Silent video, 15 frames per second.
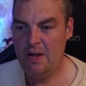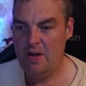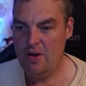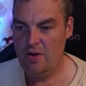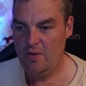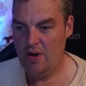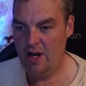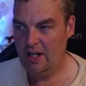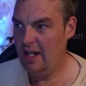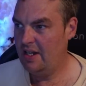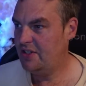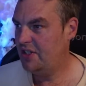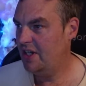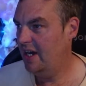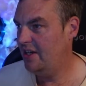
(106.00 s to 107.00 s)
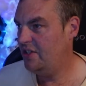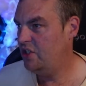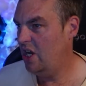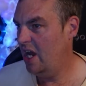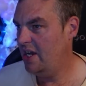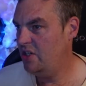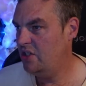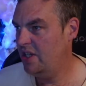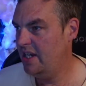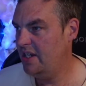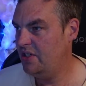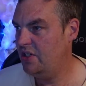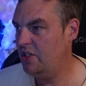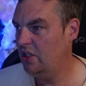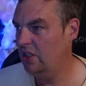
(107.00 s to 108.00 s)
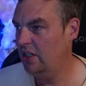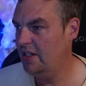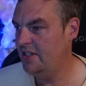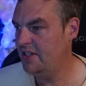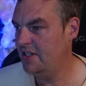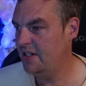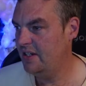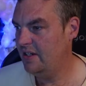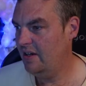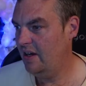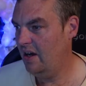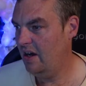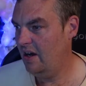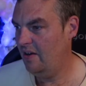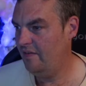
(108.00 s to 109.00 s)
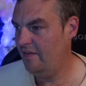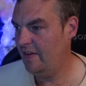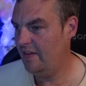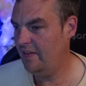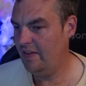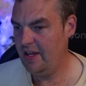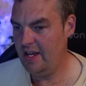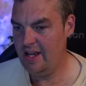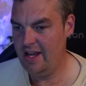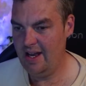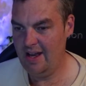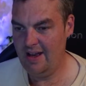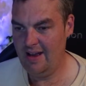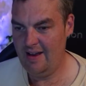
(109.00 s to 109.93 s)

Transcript: Right, let's change these colours of the